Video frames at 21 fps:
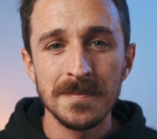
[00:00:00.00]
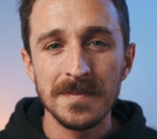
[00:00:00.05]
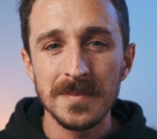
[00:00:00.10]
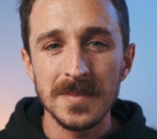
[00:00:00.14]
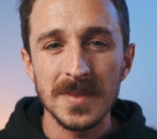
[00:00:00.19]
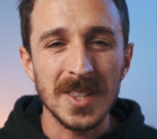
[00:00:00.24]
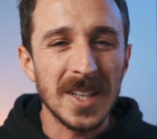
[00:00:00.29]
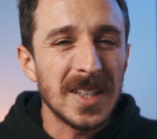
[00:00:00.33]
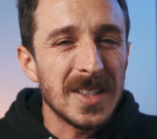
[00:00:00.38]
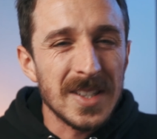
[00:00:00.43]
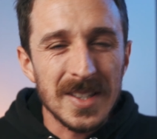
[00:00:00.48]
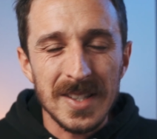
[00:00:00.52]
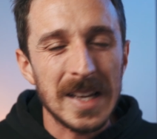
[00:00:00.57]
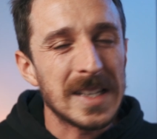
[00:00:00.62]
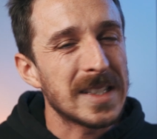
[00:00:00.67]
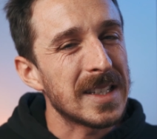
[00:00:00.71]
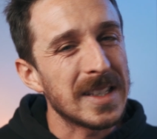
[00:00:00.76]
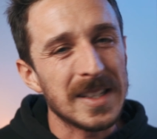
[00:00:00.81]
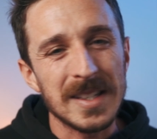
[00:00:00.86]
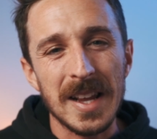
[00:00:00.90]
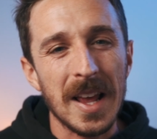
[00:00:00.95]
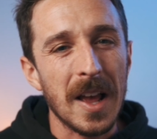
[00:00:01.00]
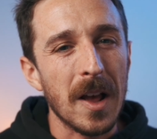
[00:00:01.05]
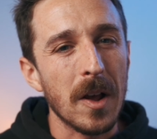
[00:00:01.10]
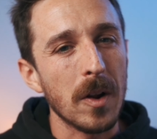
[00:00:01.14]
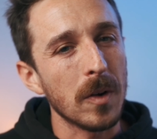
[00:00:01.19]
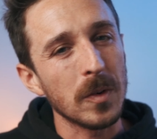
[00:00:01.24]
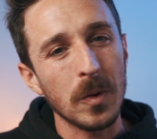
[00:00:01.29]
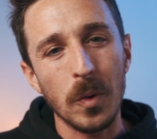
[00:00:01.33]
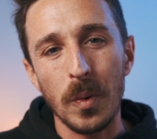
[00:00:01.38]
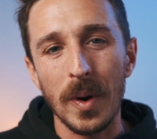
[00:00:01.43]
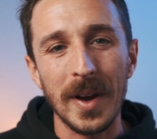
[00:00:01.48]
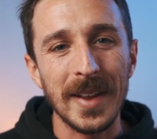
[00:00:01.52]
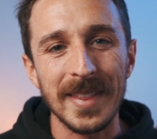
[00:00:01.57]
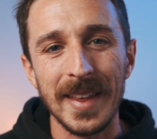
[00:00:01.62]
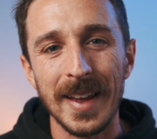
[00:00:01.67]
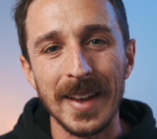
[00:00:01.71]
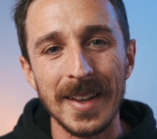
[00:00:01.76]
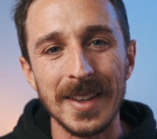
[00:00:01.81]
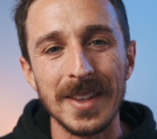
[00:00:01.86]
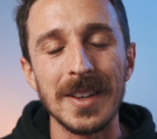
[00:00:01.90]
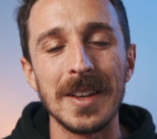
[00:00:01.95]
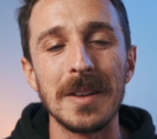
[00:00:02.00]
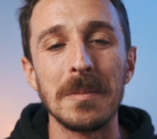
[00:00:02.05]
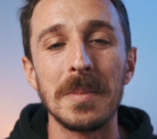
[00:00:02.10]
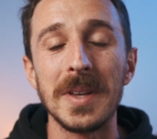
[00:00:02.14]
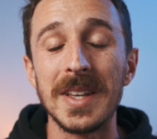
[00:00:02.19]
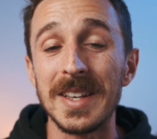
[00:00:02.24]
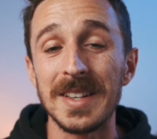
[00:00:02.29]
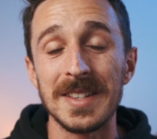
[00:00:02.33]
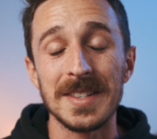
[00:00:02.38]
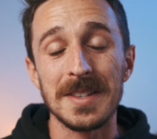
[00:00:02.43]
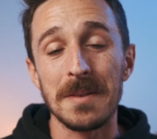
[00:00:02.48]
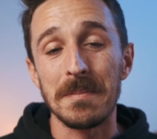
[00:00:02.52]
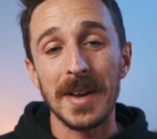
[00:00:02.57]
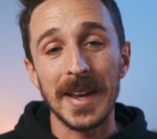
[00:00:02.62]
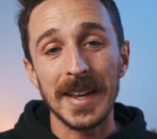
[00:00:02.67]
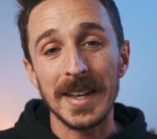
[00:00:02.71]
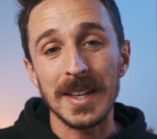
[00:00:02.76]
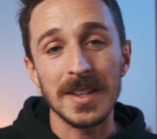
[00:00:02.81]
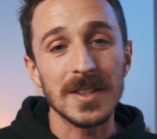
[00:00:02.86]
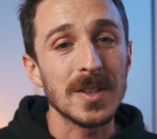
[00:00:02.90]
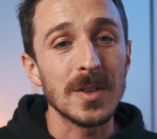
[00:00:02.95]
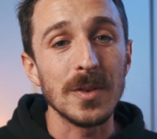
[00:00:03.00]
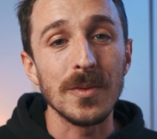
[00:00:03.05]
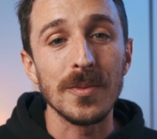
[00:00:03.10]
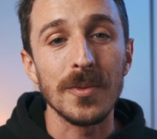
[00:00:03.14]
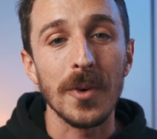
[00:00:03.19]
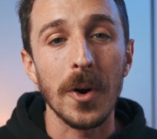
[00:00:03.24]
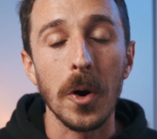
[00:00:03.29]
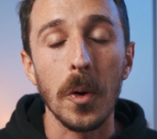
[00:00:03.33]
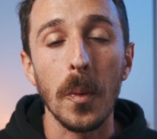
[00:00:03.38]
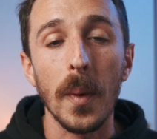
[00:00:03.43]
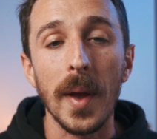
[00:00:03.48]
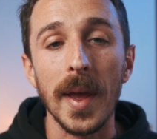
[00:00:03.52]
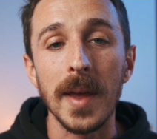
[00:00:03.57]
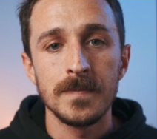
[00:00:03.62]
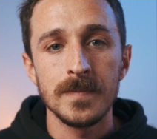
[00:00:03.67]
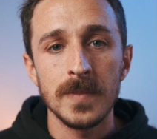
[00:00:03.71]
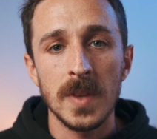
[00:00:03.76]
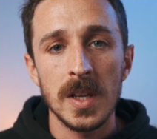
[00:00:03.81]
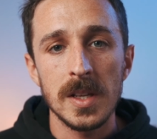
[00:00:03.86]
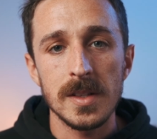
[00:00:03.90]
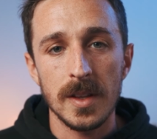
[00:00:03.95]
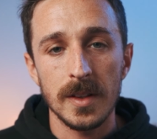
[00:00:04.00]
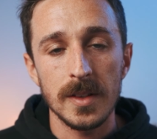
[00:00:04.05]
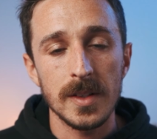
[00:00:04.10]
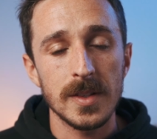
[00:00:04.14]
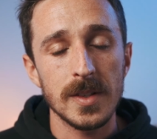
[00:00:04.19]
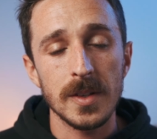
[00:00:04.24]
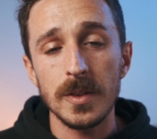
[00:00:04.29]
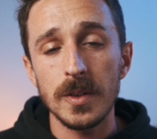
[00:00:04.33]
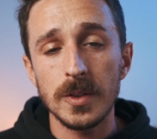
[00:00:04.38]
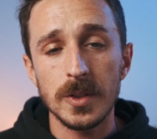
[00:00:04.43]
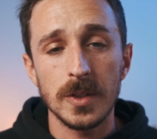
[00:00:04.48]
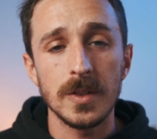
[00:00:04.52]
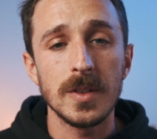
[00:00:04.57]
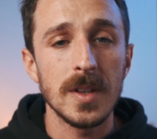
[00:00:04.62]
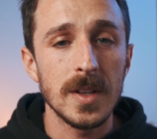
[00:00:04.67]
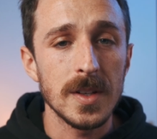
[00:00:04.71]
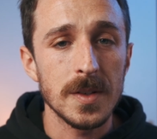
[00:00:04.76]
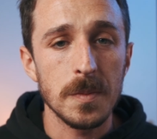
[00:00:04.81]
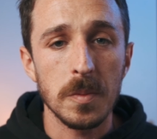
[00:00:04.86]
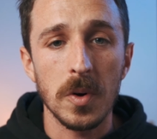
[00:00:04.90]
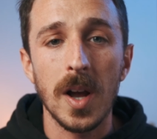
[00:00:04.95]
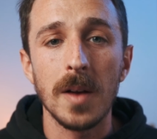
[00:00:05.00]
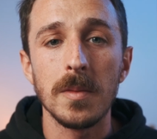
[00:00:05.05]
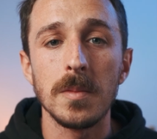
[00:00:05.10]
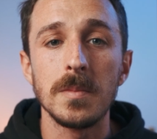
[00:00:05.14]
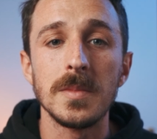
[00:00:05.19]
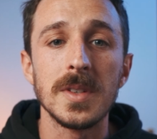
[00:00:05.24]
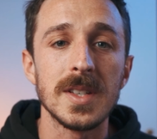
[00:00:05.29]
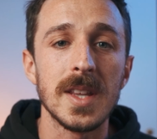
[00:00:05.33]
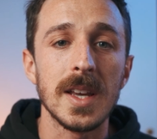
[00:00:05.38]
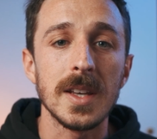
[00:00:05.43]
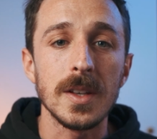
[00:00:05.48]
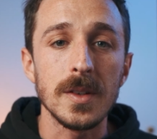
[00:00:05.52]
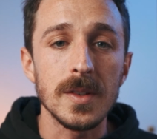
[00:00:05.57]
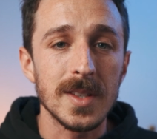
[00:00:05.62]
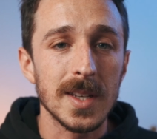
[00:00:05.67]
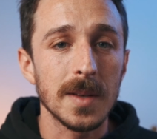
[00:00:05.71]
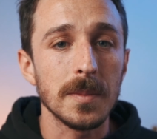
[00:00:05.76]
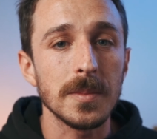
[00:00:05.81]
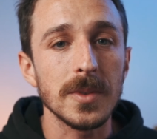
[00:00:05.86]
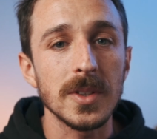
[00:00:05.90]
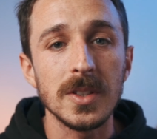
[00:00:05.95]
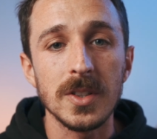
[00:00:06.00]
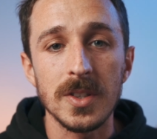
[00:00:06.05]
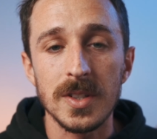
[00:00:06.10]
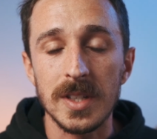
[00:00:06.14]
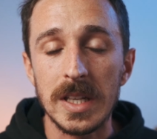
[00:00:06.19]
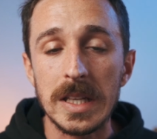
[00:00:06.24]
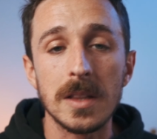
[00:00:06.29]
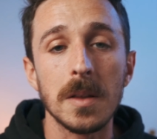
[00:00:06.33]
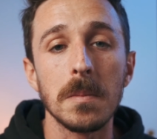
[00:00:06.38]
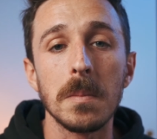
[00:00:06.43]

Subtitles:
See, it just doesn't sound quite that good because the mic is too far away. So the solution to this problem is that you simply just get the